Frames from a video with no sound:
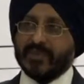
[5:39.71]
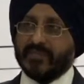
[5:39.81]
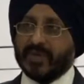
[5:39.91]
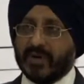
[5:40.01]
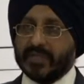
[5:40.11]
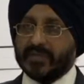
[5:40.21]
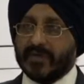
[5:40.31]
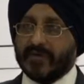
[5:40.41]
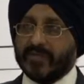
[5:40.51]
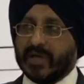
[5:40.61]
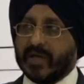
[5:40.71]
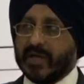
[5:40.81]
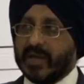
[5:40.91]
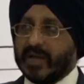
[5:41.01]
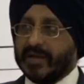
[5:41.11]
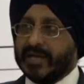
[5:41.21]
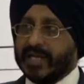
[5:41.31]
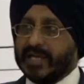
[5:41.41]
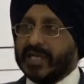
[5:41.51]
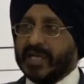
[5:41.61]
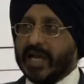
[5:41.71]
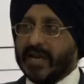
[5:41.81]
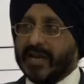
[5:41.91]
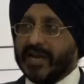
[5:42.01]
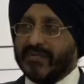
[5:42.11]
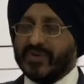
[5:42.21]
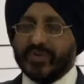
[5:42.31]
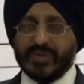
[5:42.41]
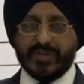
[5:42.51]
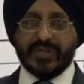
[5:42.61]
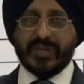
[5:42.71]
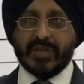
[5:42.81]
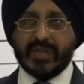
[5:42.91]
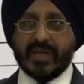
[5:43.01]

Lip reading: because of the leading academicians